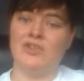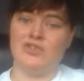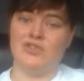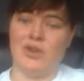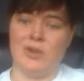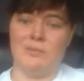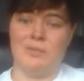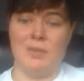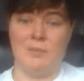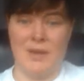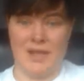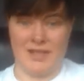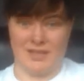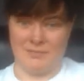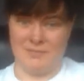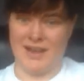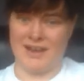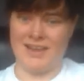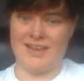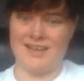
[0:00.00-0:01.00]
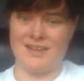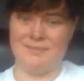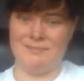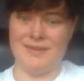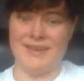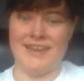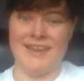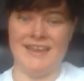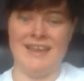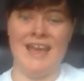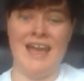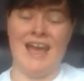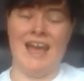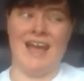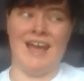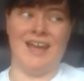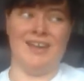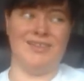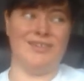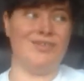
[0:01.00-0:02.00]
Try and be the best man I can be.
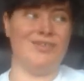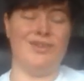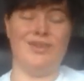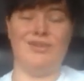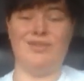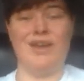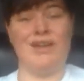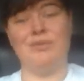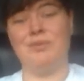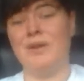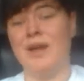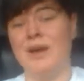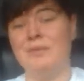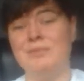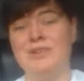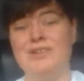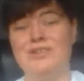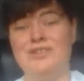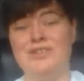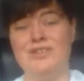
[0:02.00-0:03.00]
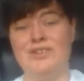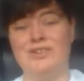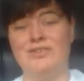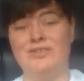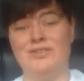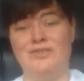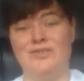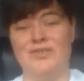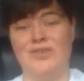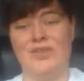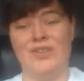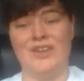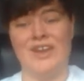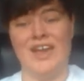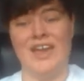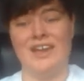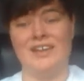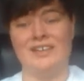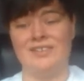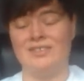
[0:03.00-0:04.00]
And so that's what I'm going to do for the
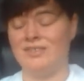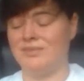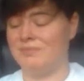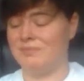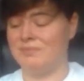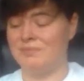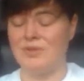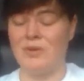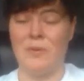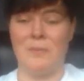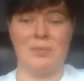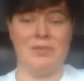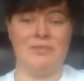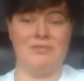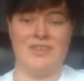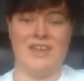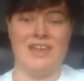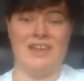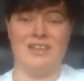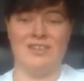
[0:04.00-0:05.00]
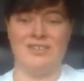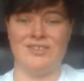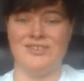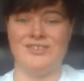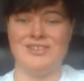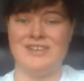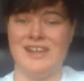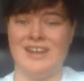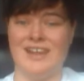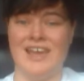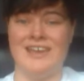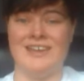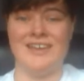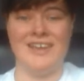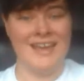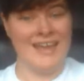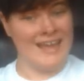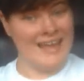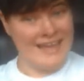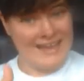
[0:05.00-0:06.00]
next couple of years until I
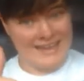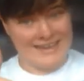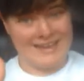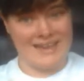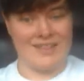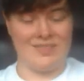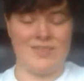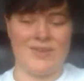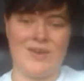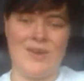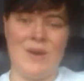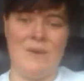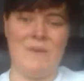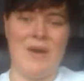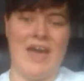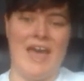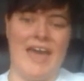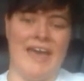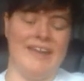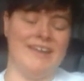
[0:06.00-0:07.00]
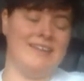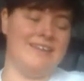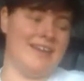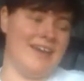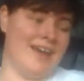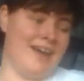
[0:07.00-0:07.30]
get the go-ahead.